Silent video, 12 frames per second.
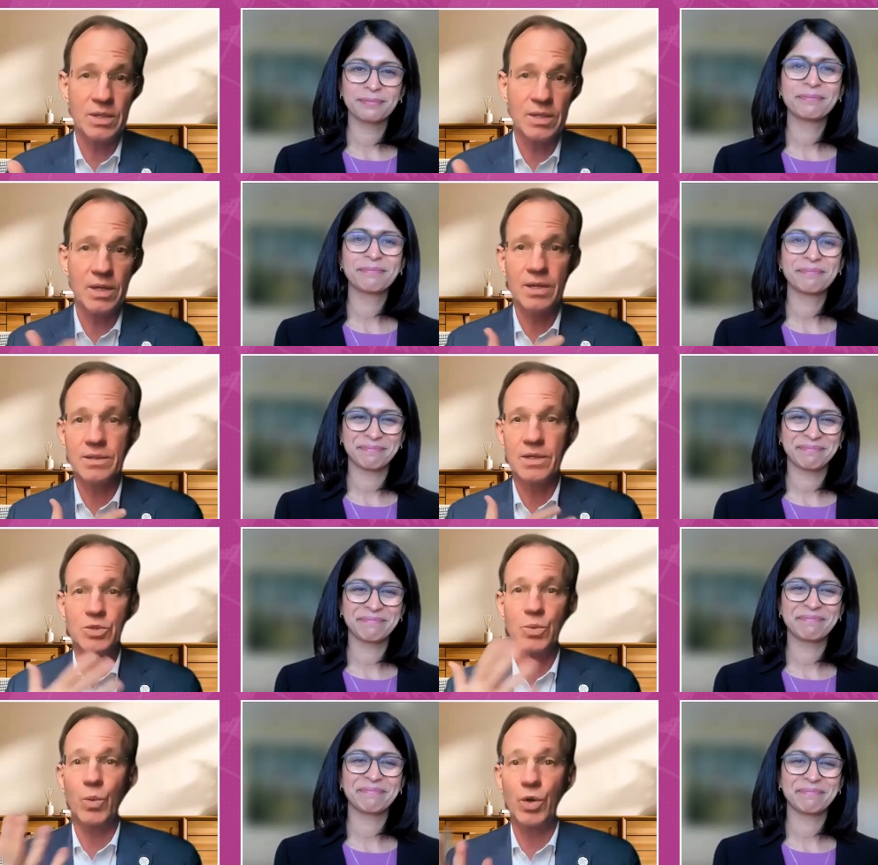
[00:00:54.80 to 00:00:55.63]
Speaker 1: that it
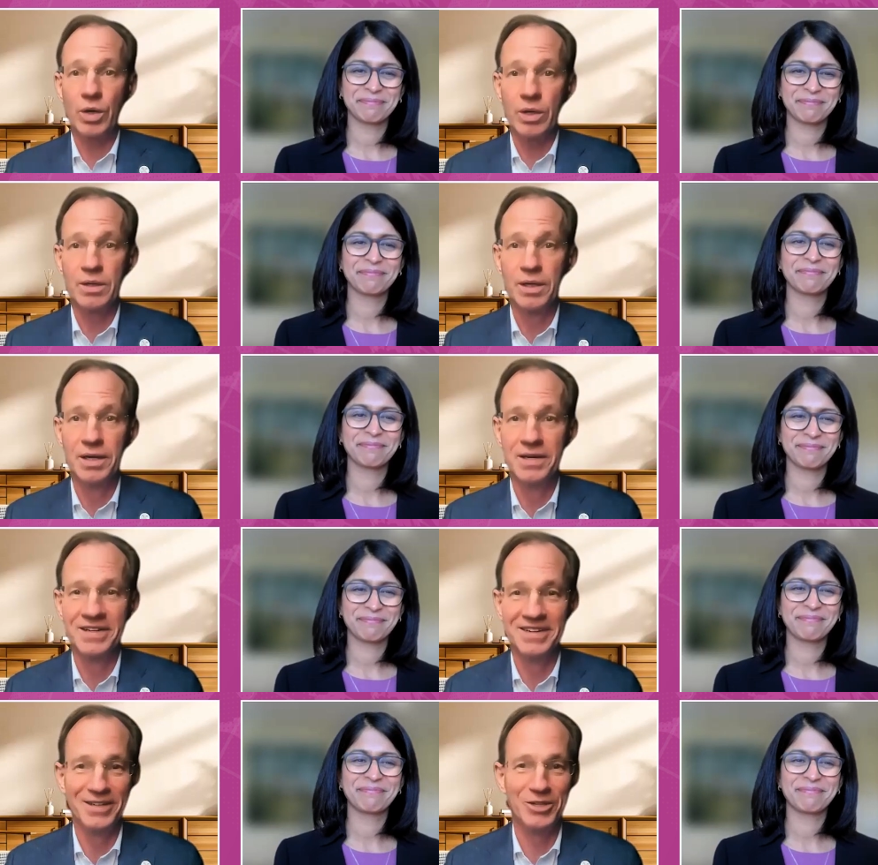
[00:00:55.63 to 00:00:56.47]
doesn't work
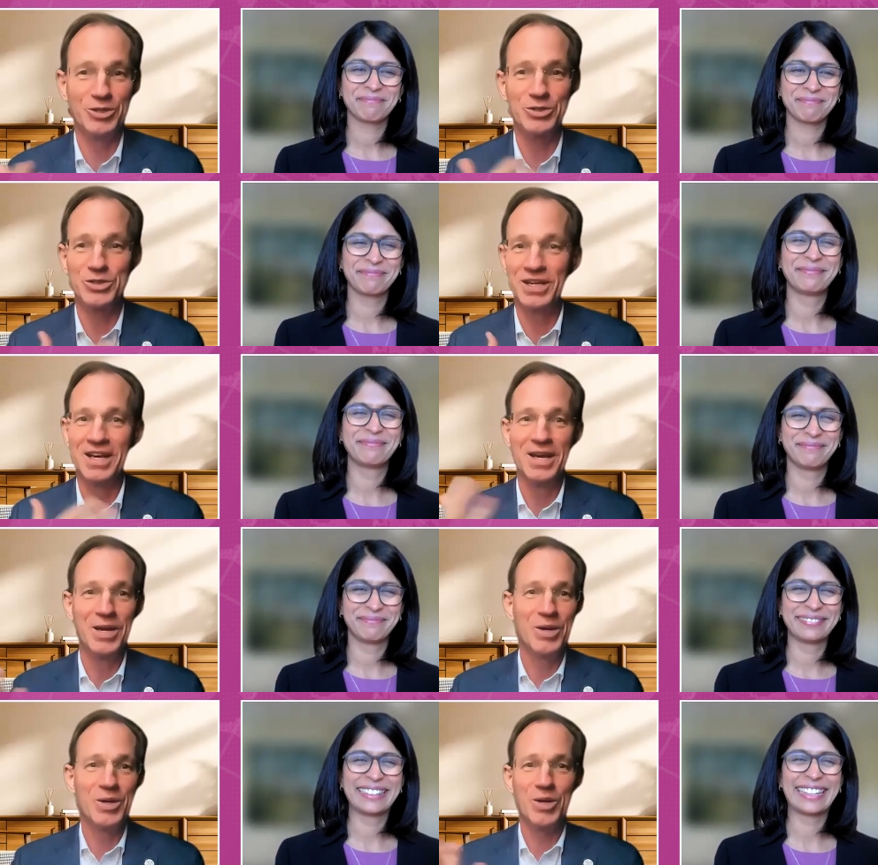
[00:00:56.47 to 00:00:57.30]
because
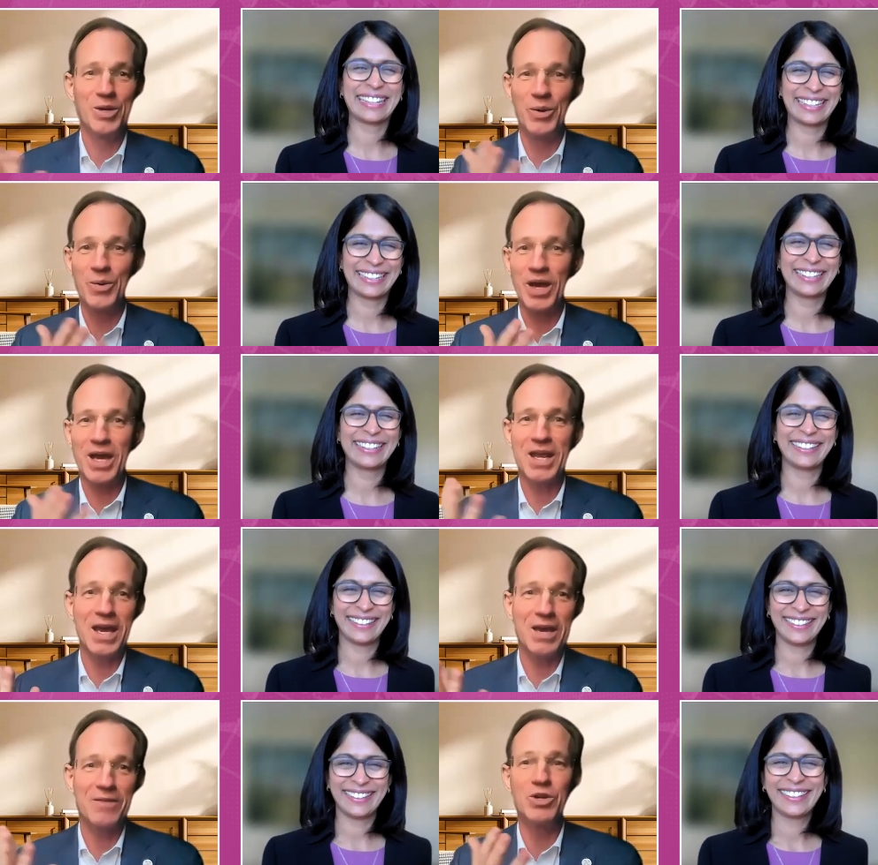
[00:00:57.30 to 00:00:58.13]
you know, I,
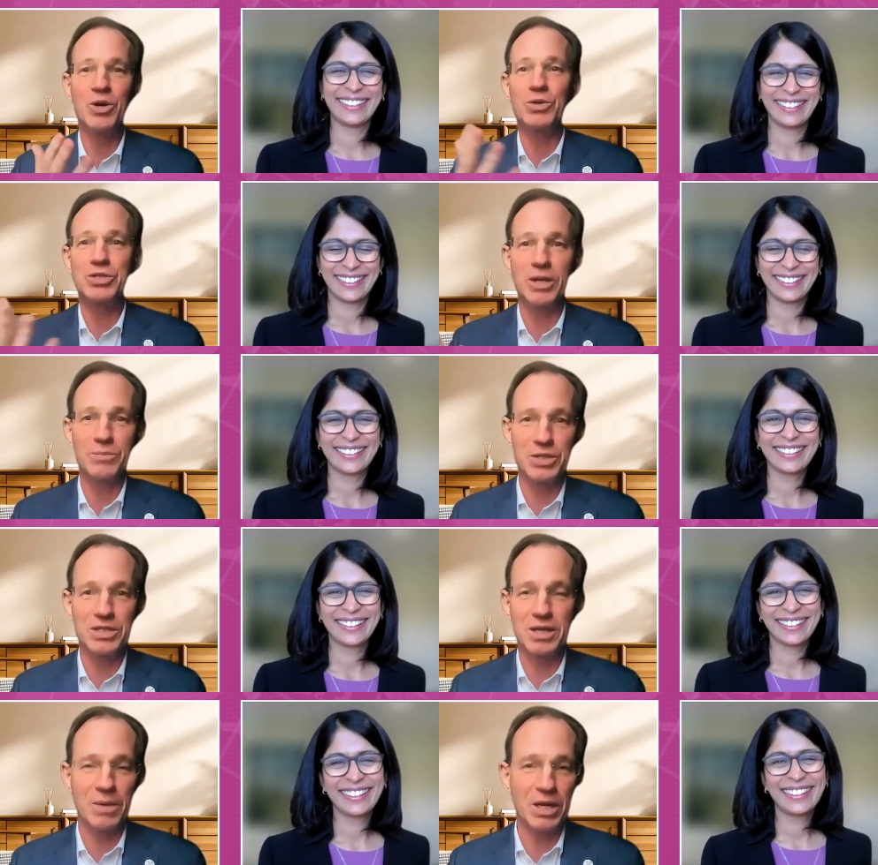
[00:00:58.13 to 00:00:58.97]
I have no
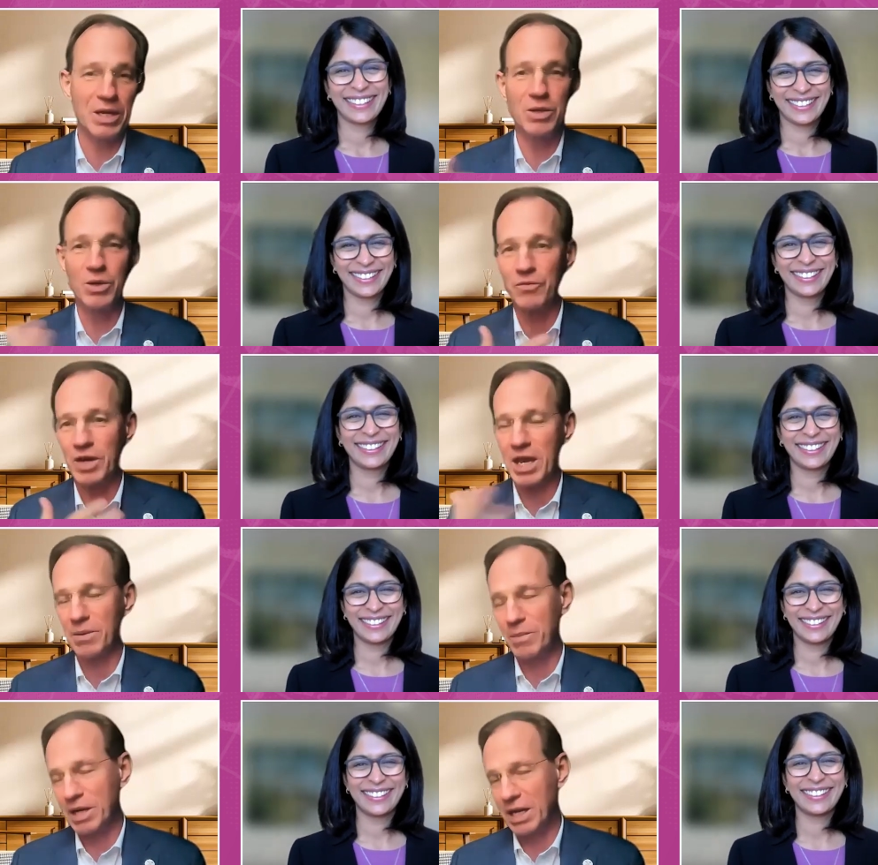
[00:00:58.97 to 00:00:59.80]
assumptions that many of the over
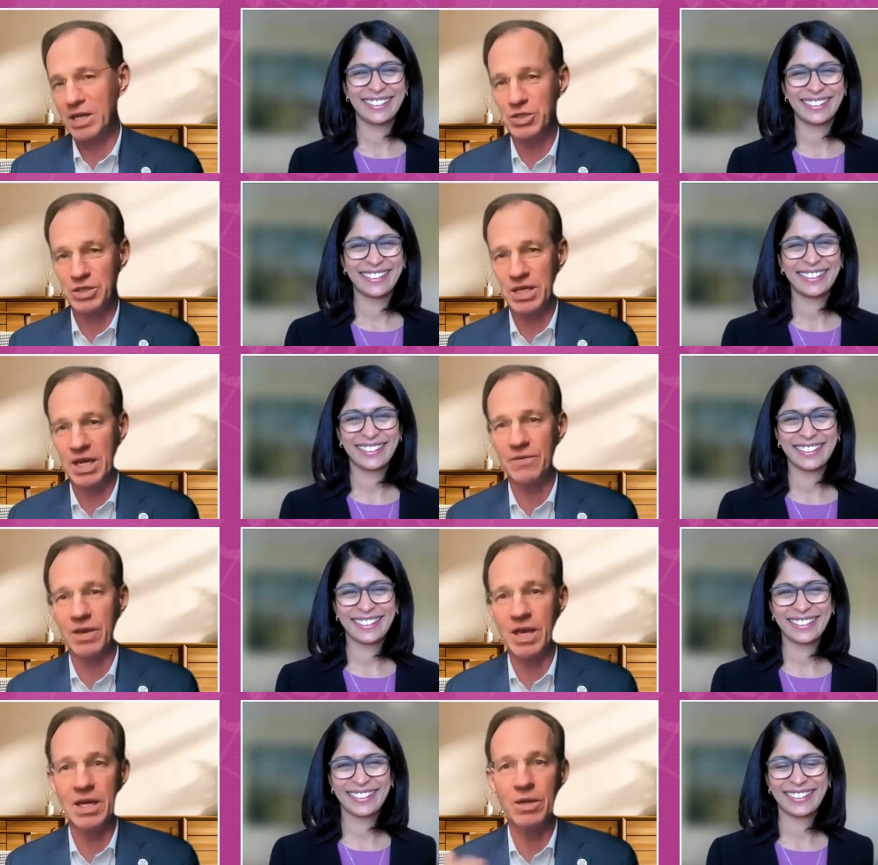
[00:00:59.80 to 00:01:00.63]
counter medications have
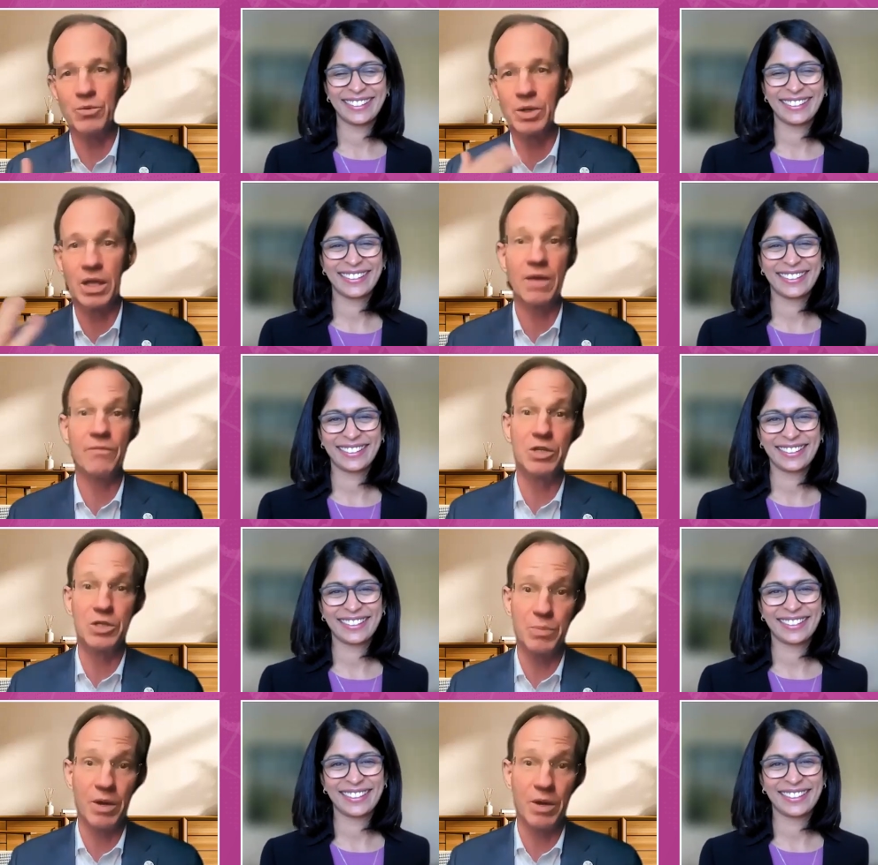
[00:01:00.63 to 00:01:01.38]
any real evidence